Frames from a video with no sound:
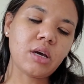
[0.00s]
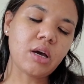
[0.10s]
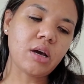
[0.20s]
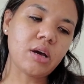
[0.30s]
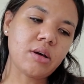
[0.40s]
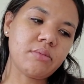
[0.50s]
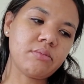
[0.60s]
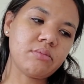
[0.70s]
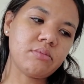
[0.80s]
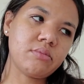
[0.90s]

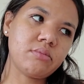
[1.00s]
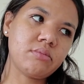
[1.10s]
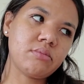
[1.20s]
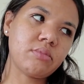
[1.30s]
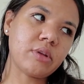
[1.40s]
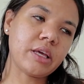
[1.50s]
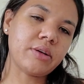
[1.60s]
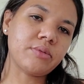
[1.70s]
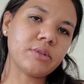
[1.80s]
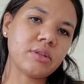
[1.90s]

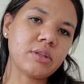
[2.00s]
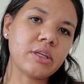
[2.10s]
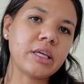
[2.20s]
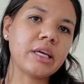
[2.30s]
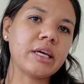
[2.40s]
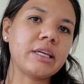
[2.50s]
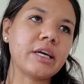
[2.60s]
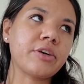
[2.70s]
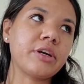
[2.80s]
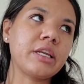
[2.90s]
like, we're looking at
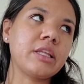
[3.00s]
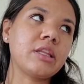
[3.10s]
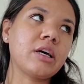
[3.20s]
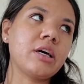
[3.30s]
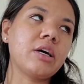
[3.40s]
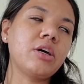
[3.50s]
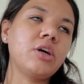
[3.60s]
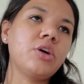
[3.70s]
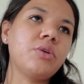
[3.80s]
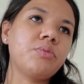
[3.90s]
decorating the
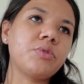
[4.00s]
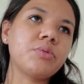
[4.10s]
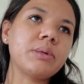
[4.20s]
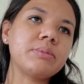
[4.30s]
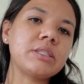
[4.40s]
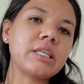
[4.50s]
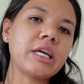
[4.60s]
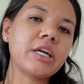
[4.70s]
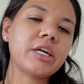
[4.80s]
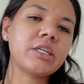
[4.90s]
room
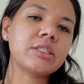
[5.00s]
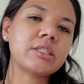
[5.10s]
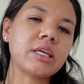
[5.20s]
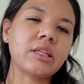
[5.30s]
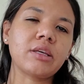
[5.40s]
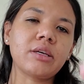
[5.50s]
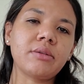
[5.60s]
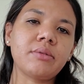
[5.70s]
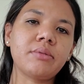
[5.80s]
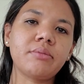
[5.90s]
upstairs, like I'm